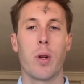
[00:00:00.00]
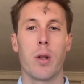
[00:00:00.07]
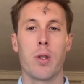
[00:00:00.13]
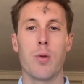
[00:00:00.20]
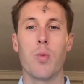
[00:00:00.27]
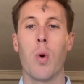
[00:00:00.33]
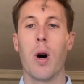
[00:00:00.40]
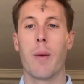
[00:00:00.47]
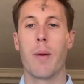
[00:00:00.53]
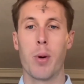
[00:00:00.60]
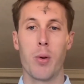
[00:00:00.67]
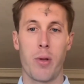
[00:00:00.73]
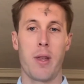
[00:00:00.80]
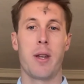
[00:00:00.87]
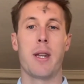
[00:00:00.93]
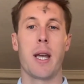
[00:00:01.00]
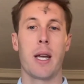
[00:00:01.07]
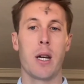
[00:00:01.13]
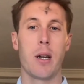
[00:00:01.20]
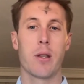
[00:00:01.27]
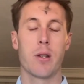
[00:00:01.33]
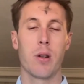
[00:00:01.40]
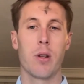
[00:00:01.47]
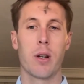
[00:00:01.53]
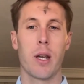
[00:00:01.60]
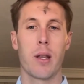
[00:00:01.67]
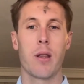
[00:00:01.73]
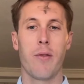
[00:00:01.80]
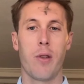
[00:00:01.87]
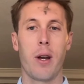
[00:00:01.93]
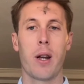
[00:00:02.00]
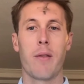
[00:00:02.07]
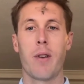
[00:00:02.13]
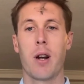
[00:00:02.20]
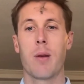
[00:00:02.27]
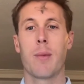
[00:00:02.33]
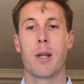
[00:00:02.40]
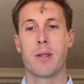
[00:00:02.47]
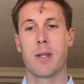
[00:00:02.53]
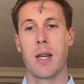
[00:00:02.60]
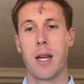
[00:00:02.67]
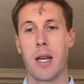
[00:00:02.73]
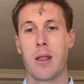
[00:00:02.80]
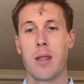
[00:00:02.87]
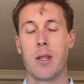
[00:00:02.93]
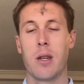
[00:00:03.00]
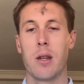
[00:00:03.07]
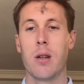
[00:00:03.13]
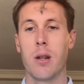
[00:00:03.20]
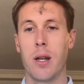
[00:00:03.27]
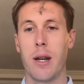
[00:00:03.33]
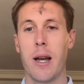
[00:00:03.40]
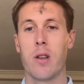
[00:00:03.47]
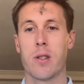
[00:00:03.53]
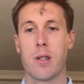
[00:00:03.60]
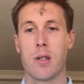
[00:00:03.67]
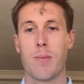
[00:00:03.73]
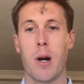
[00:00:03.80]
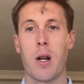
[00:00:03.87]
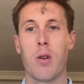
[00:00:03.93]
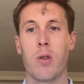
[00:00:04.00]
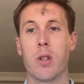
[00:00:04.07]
you want both the data to look at the flight environments and the analysis model,